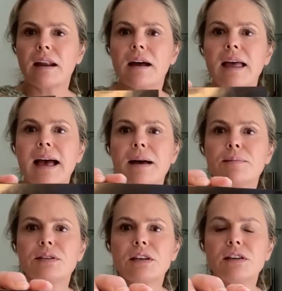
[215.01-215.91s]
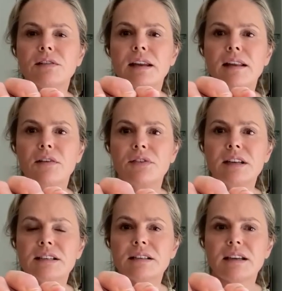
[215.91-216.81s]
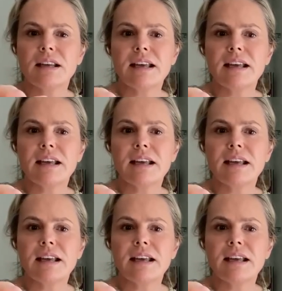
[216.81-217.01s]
and I absolutely love it.